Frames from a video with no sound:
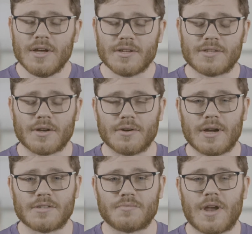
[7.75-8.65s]
So
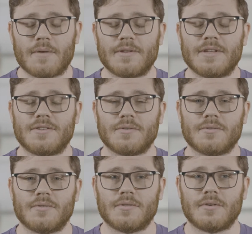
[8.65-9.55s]
as a rep, it is
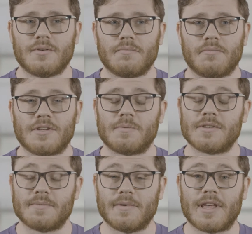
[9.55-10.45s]
your
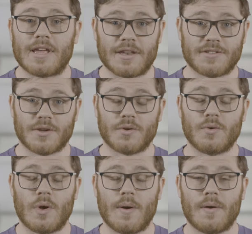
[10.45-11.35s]
responsibility
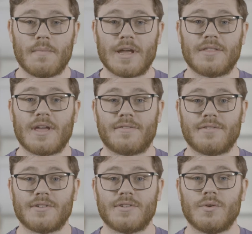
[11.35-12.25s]
to make the
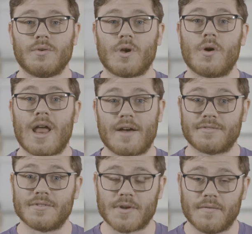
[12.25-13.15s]
effort to go and have
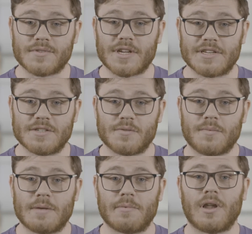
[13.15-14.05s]
those conversations with
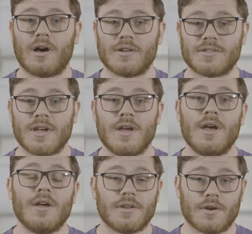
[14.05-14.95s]
people, ask,
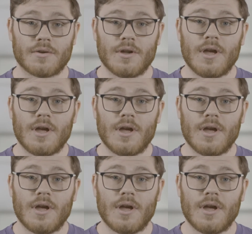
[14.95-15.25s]
you know,